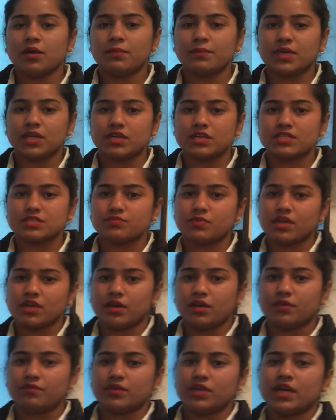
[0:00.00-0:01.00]
because we
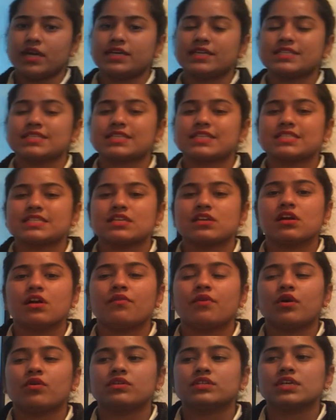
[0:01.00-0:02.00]
are discussing
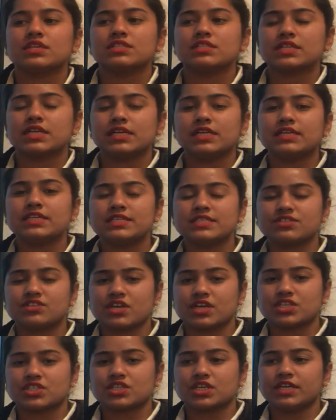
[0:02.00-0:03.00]
about the skill
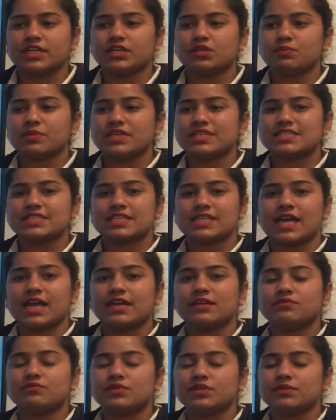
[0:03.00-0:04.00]
distraction. It means
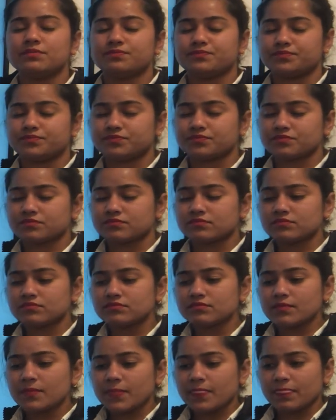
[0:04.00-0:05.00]
that we
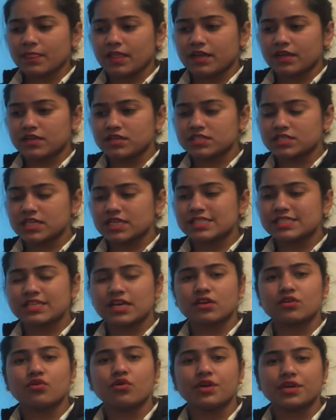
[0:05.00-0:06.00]
skills
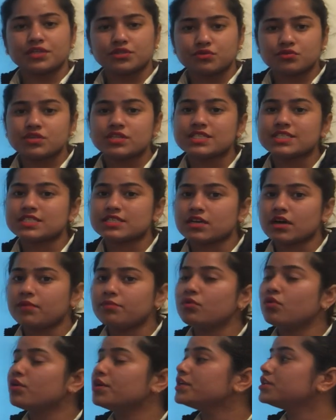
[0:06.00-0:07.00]
are going to
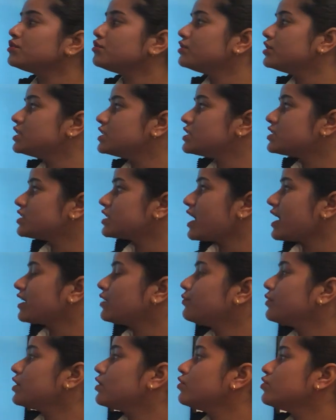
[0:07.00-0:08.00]

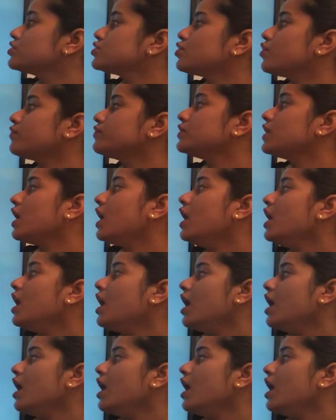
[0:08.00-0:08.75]
distract because of the